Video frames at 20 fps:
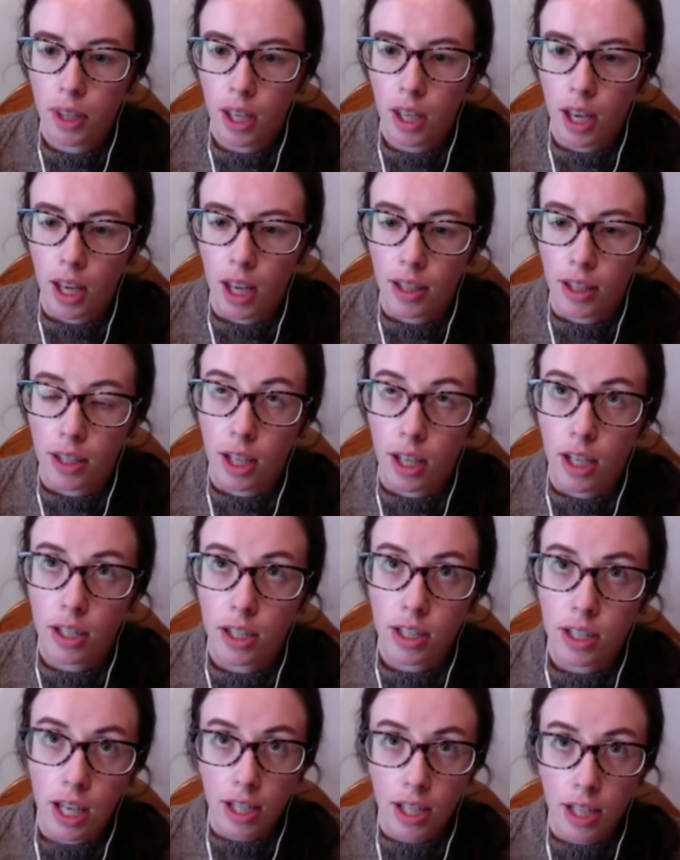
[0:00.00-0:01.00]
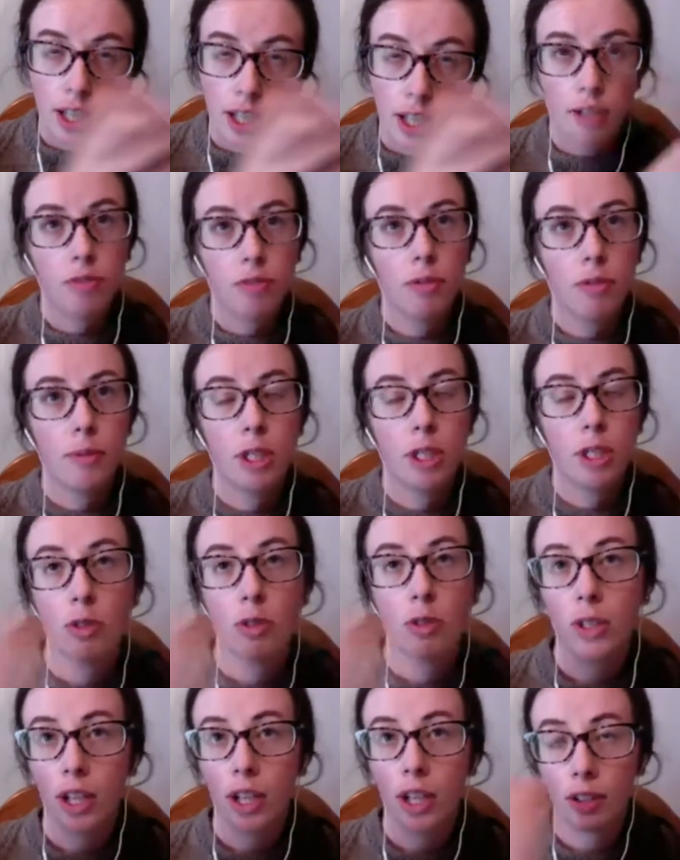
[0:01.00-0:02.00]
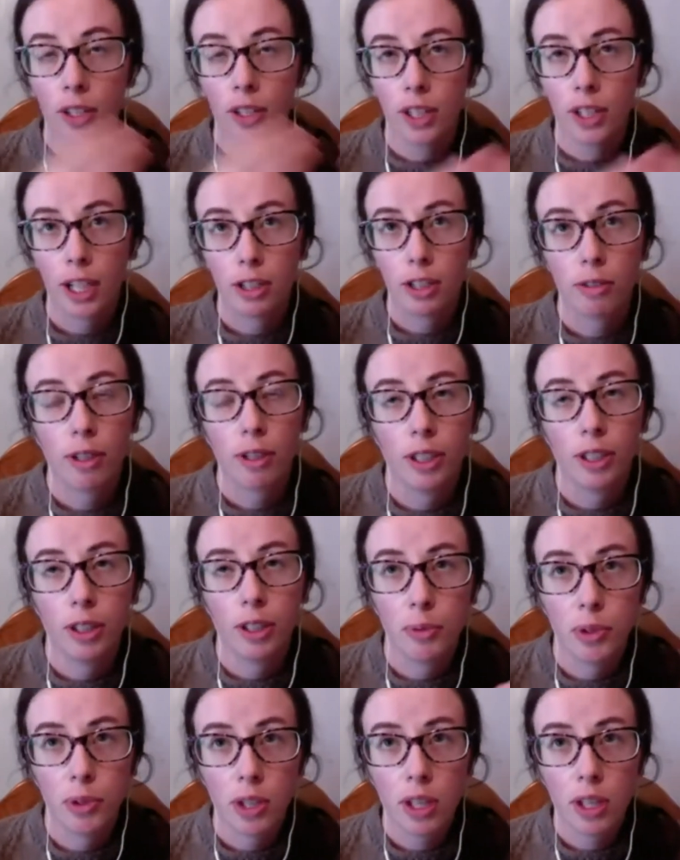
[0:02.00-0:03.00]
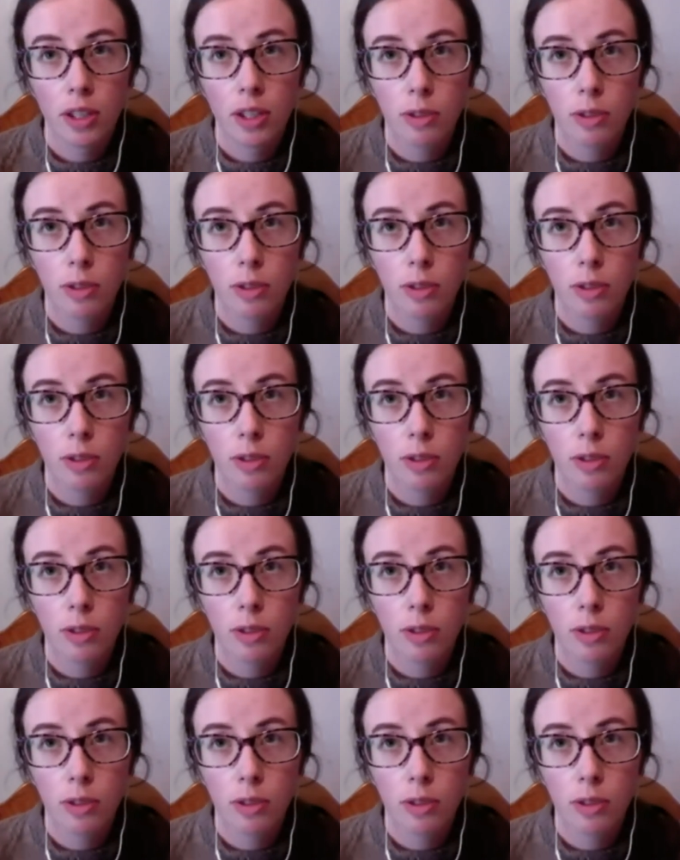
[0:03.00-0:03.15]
and then take that information. You can either connect directly with the Lake